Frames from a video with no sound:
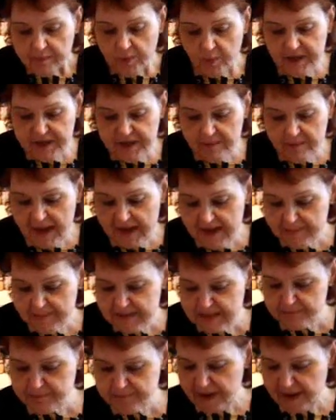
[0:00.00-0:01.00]
but when you make them
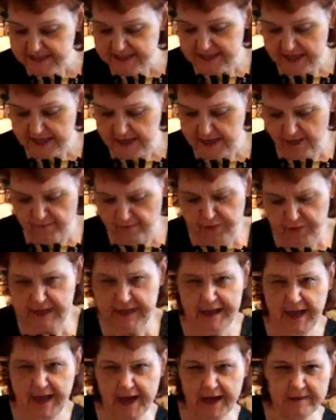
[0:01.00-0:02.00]
spicy, every
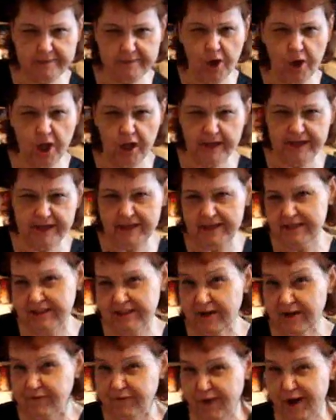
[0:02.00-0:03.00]
cannonball needs
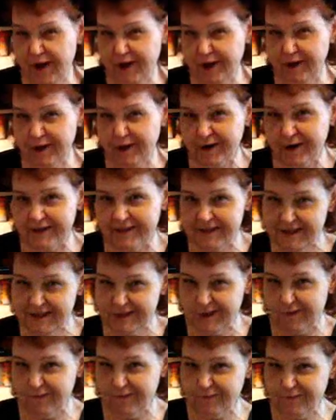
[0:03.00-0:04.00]
to fire, and
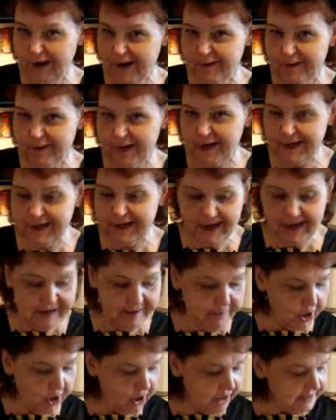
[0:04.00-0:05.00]
these are firing
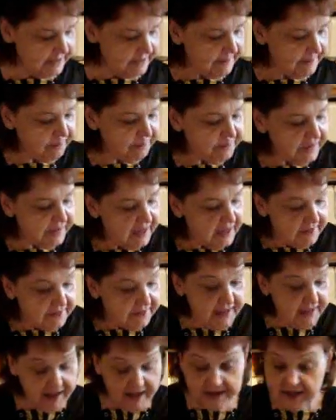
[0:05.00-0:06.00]
cannonballs.
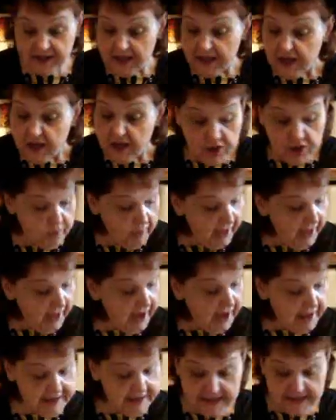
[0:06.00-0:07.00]
Then you
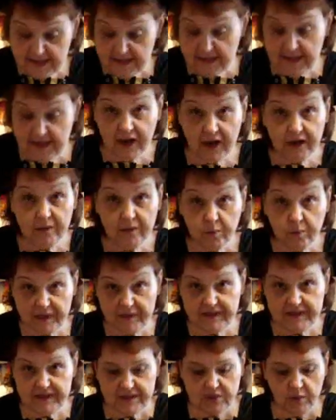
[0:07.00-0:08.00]
add in there
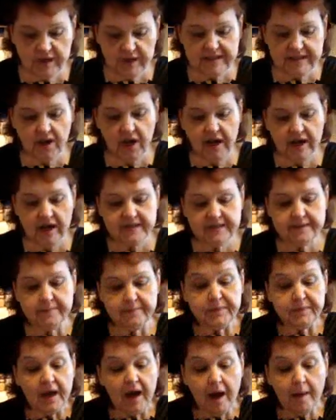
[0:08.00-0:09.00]
with the soy sauce
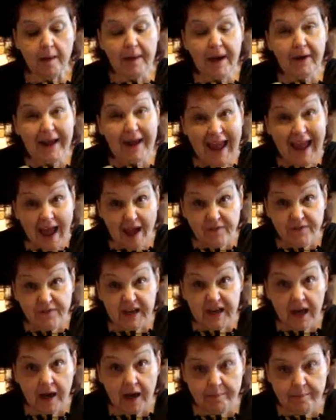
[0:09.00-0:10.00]
about
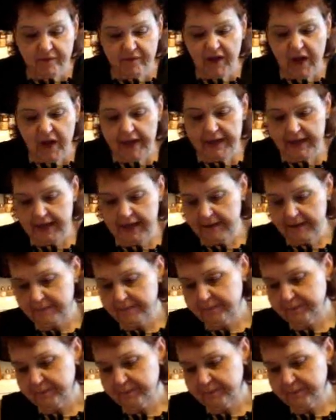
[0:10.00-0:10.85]
1/2 cup of honey.